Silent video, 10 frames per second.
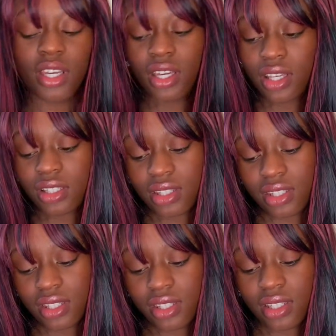
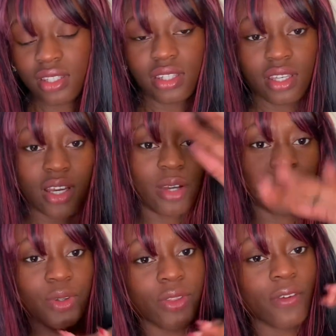It's like I'm
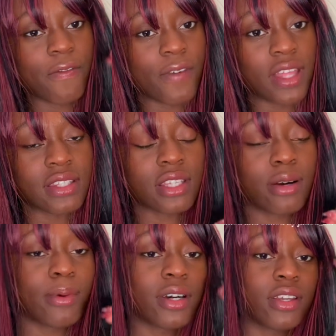on the fence
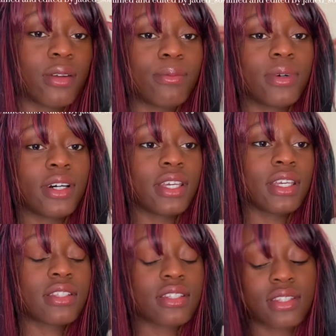about it, but
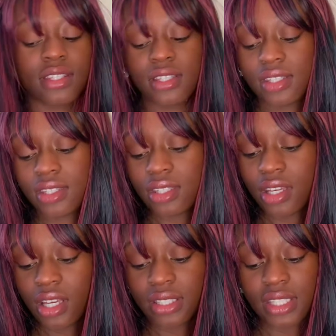it's this
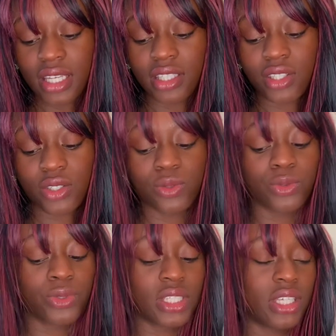teddy
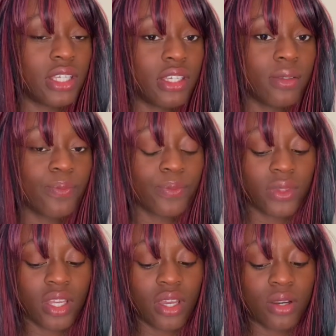school tee,
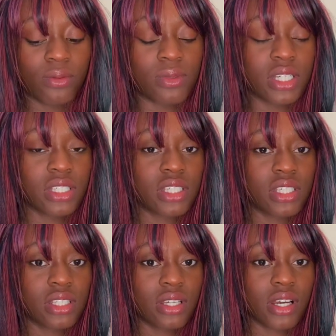
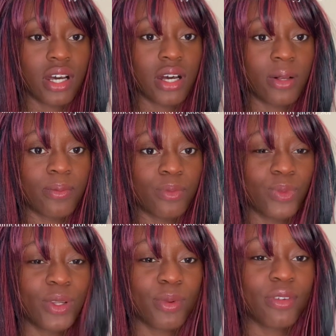which
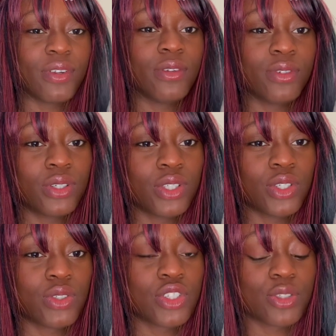one of my favorite
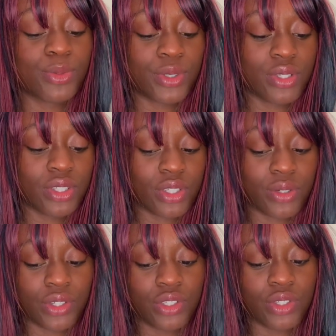YouTubers,
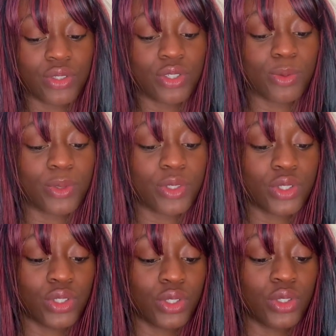Korean
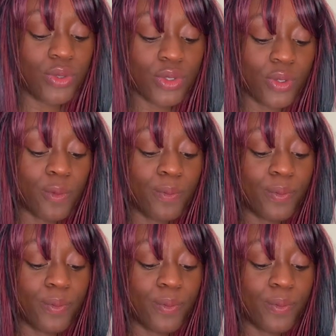YouTubers, Insult,